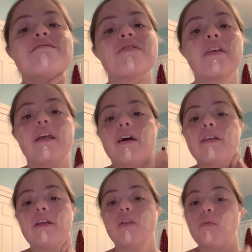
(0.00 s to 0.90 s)
then I
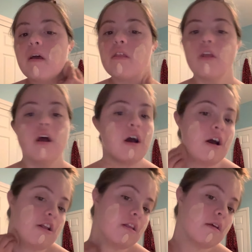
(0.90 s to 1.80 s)
take the rest
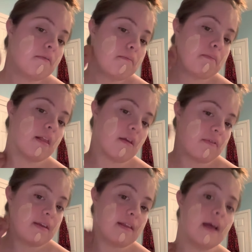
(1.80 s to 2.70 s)
on my
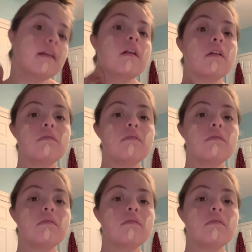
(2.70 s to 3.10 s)
lovely neck,